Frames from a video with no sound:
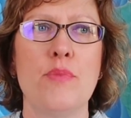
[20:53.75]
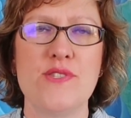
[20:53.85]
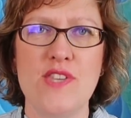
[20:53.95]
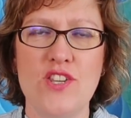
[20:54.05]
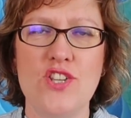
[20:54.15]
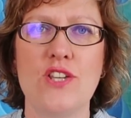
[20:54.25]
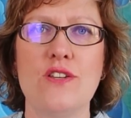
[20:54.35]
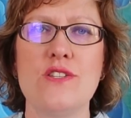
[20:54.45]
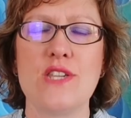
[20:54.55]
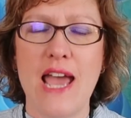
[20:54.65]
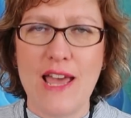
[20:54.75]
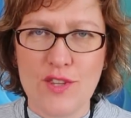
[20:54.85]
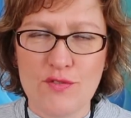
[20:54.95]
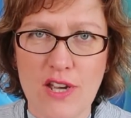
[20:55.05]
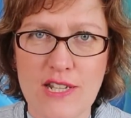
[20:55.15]
positioned
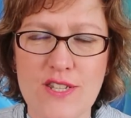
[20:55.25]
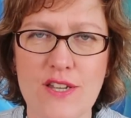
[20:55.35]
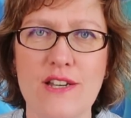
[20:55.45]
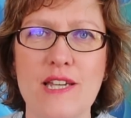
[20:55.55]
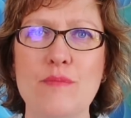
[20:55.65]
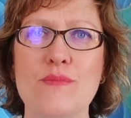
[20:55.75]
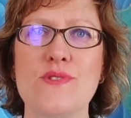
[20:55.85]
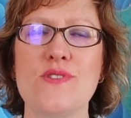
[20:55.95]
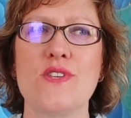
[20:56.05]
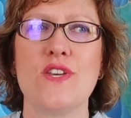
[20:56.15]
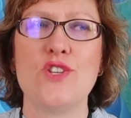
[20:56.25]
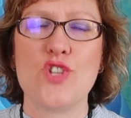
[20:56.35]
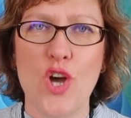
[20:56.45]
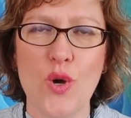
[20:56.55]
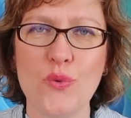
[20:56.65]
at the right times
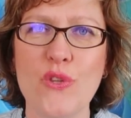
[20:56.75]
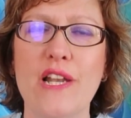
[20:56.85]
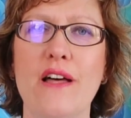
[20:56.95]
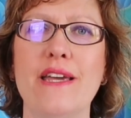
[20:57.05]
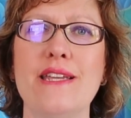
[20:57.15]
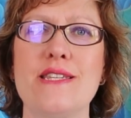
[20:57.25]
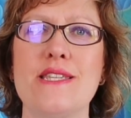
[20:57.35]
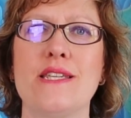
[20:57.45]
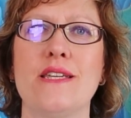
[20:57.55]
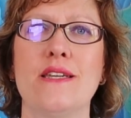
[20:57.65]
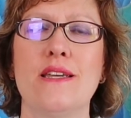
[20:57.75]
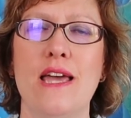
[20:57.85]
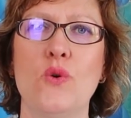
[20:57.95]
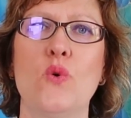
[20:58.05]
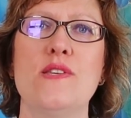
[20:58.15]
to hold the light,
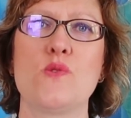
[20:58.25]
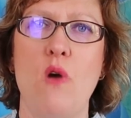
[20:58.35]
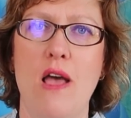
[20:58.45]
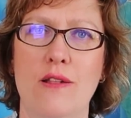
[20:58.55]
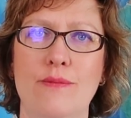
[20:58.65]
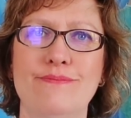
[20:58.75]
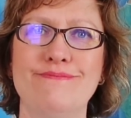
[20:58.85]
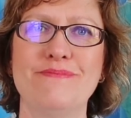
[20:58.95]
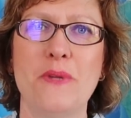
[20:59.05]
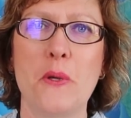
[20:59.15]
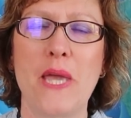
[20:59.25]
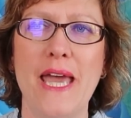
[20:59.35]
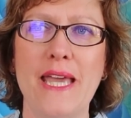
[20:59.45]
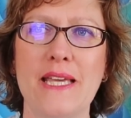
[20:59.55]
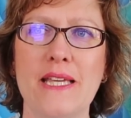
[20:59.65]
and all is well,
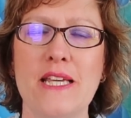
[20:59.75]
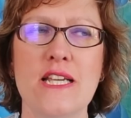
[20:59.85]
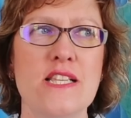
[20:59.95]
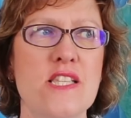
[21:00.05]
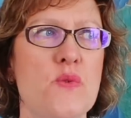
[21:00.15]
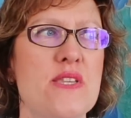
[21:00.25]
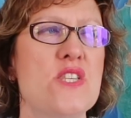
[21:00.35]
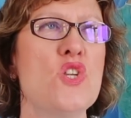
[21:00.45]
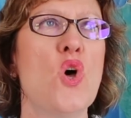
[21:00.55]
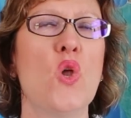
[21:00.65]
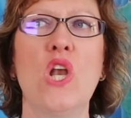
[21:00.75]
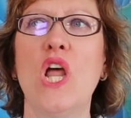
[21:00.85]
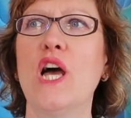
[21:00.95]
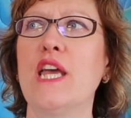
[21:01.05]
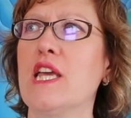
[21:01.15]
okay? So it's not
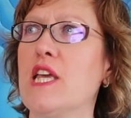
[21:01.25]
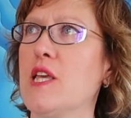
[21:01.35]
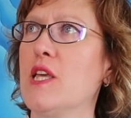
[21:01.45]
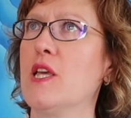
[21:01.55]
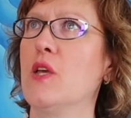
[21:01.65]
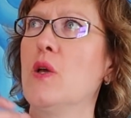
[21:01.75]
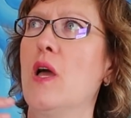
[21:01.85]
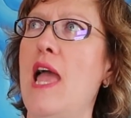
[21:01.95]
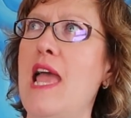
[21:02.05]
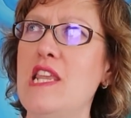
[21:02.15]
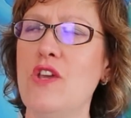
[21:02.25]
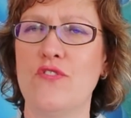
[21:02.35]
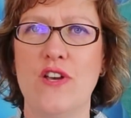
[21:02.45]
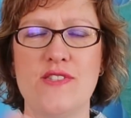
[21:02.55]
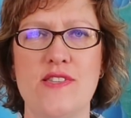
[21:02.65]
like any
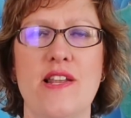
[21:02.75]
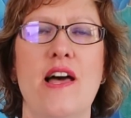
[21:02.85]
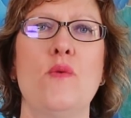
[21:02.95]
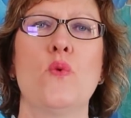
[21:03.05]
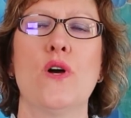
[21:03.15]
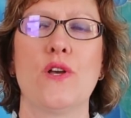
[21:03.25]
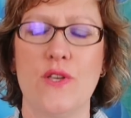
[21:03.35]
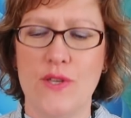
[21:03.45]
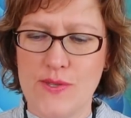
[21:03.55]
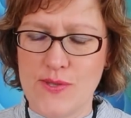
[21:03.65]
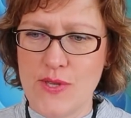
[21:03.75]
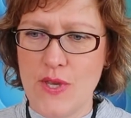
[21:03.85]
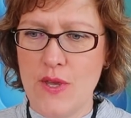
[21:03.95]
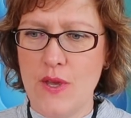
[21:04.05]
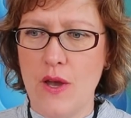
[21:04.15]
of us as light
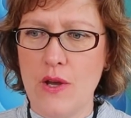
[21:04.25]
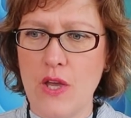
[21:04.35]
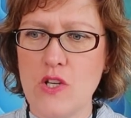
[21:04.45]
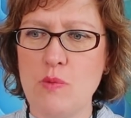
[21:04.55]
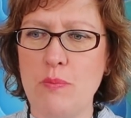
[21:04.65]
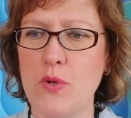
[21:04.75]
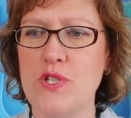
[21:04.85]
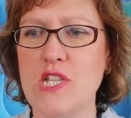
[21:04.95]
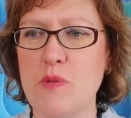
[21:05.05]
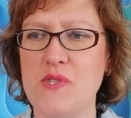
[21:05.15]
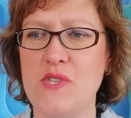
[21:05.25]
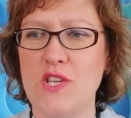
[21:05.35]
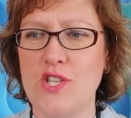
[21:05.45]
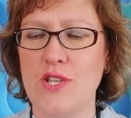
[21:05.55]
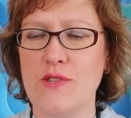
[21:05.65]
workers are going to be put
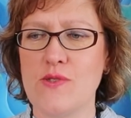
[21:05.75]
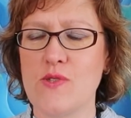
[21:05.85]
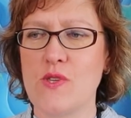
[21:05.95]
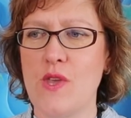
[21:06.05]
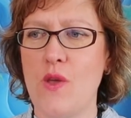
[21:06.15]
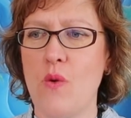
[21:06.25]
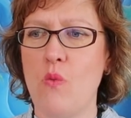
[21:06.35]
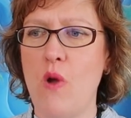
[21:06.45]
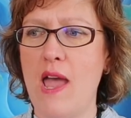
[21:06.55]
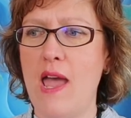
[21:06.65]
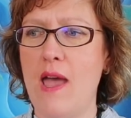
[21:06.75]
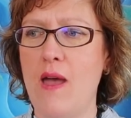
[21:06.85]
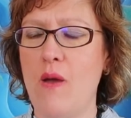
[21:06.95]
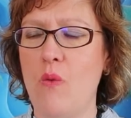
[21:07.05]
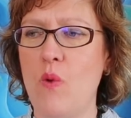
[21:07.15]
positions
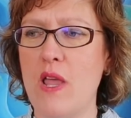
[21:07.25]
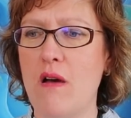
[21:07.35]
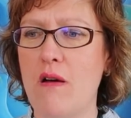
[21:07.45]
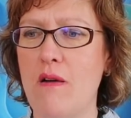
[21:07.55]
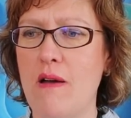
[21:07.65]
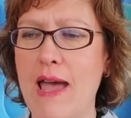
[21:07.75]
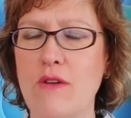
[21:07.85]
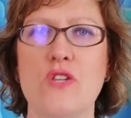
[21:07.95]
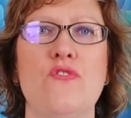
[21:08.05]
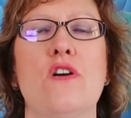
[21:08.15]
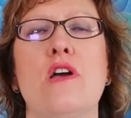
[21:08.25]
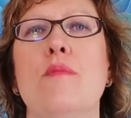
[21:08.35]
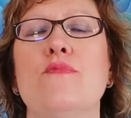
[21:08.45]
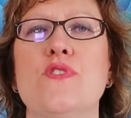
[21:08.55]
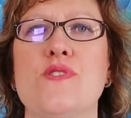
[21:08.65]
where we are out of our
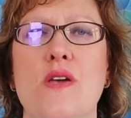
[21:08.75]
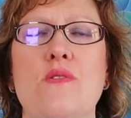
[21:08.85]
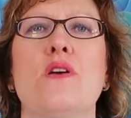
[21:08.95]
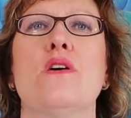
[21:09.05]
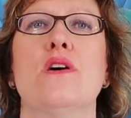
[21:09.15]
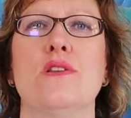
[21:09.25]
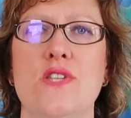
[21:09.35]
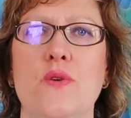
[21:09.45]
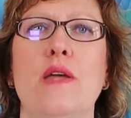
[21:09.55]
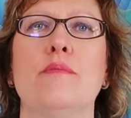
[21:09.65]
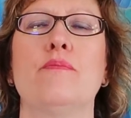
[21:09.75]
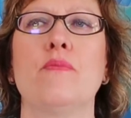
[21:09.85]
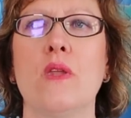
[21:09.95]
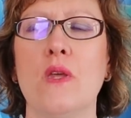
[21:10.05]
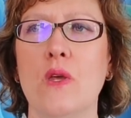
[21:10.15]
comfort zone and can't do it.
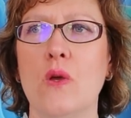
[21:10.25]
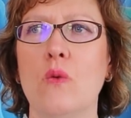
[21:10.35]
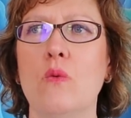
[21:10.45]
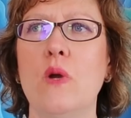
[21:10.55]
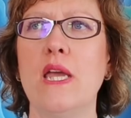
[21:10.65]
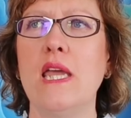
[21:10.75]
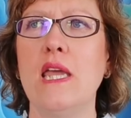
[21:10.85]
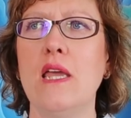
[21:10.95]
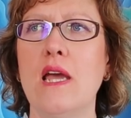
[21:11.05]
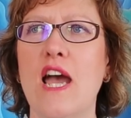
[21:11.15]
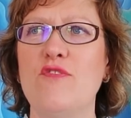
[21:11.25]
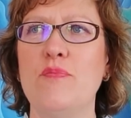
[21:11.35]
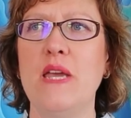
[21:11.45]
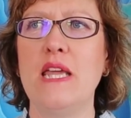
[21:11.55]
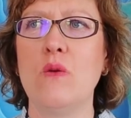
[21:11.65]
We
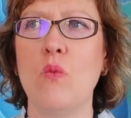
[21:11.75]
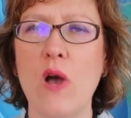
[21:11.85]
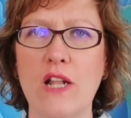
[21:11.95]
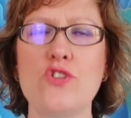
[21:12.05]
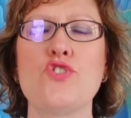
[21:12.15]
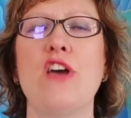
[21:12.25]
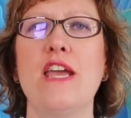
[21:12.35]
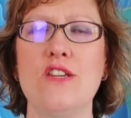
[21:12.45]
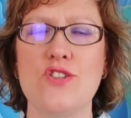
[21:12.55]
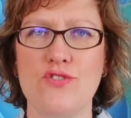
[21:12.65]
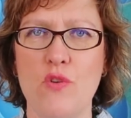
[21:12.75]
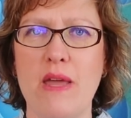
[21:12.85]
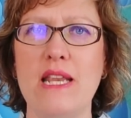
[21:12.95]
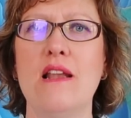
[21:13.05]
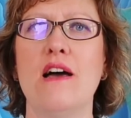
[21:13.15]
have been well trained through
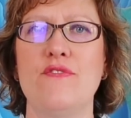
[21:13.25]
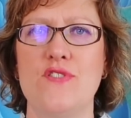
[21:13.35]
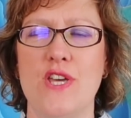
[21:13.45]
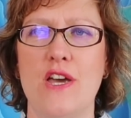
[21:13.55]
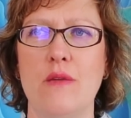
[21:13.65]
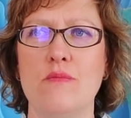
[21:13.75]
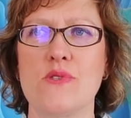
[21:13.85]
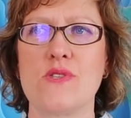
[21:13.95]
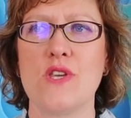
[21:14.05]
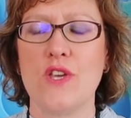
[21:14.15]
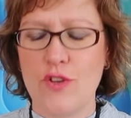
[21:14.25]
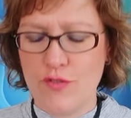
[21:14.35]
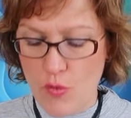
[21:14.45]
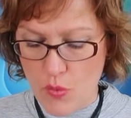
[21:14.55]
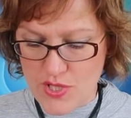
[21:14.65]
many lifetimes
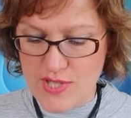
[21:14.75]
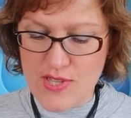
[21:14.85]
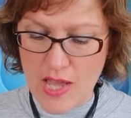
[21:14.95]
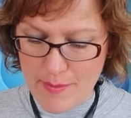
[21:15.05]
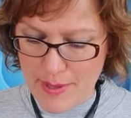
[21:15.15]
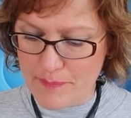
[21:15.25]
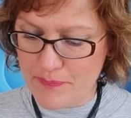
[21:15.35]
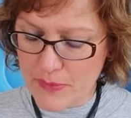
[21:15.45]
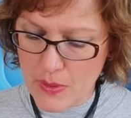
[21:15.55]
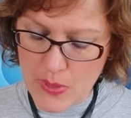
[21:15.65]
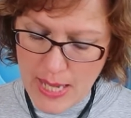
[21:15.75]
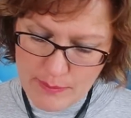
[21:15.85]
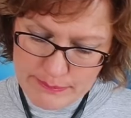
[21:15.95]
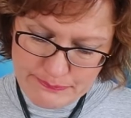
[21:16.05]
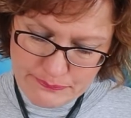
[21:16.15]
for what is coming,
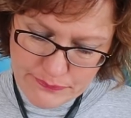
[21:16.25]
okay?